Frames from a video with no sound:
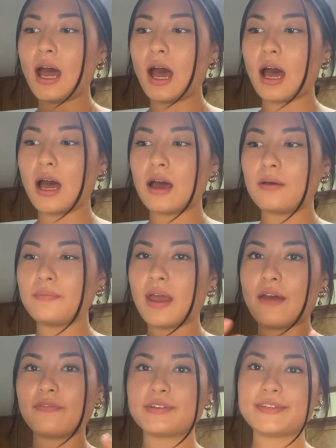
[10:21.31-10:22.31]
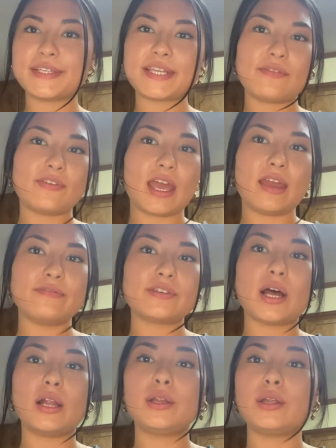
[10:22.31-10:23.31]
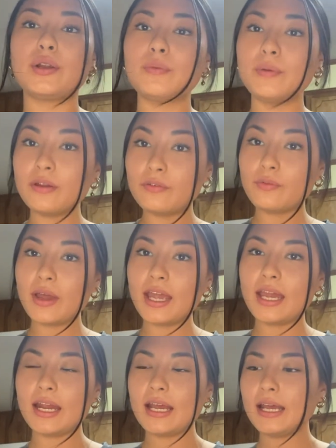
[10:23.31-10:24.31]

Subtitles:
ever since I've gained a little bit of weight.